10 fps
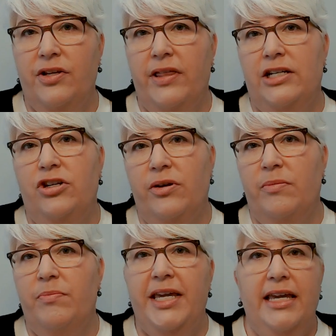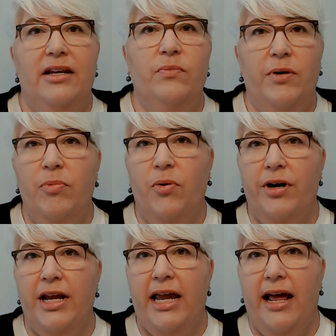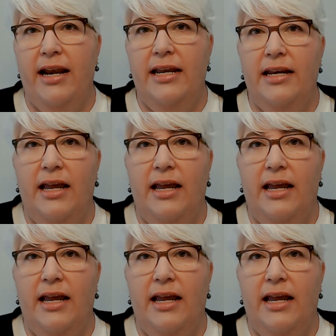so that you can begin reporting on it.